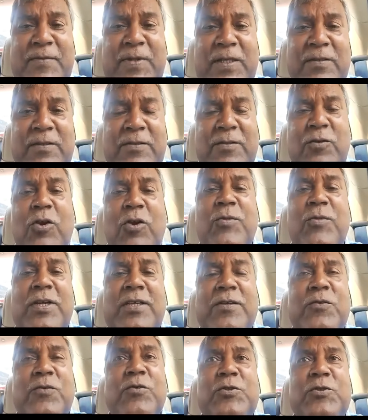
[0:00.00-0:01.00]
Normally,
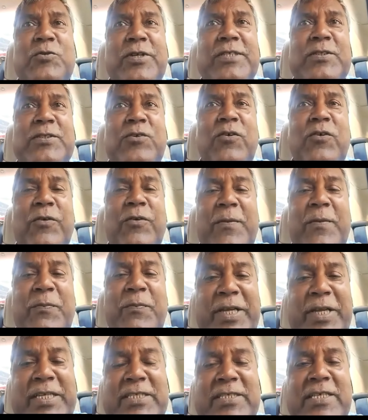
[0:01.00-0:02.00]
good students go for a
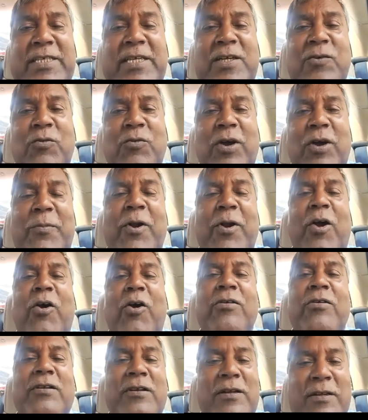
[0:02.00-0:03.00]
PhD, go
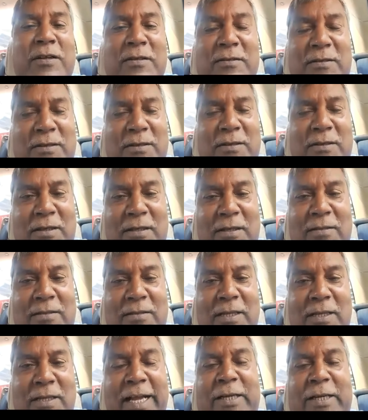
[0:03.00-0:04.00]
abroad.
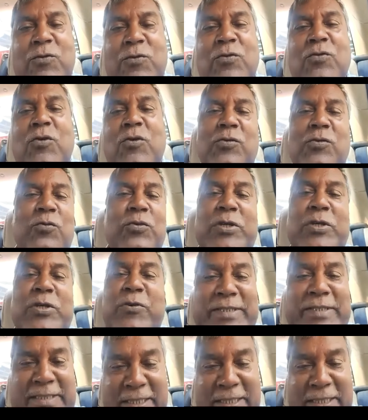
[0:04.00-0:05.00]
They like to go to
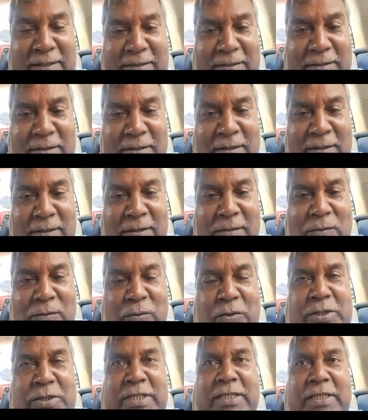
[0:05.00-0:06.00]
USA,
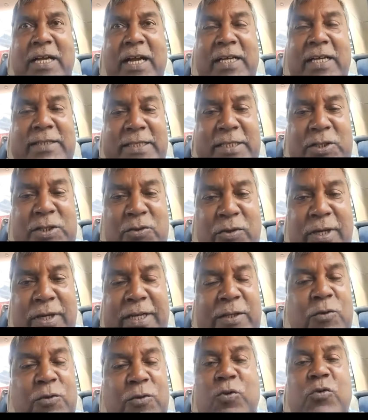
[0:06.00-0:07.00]
which as an ISI student
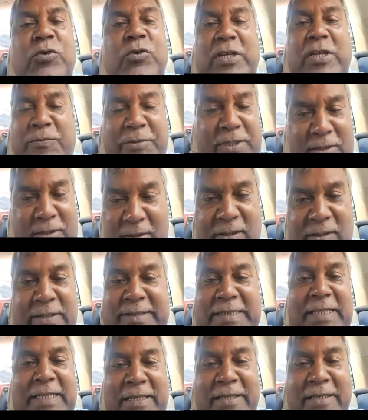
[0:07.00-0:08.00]
he could do
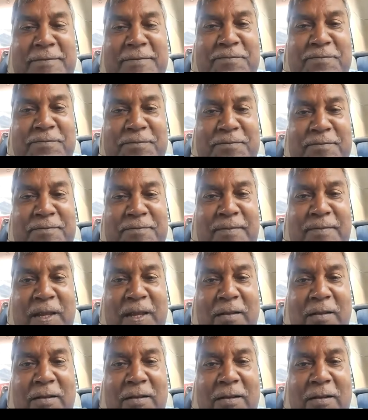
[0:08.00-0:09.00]
easily.
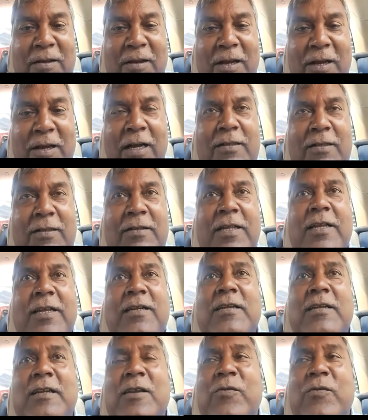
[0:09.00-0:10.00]
And
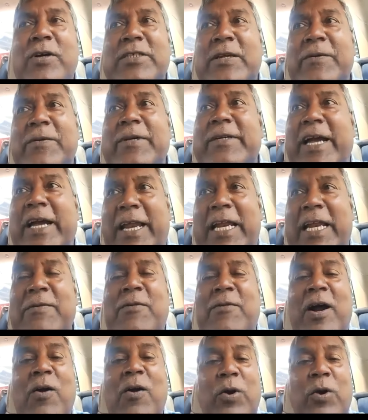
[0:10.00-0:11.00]
then he was having
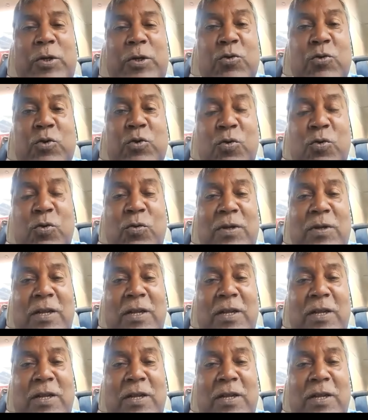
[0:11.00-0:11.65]
dilemma what to do,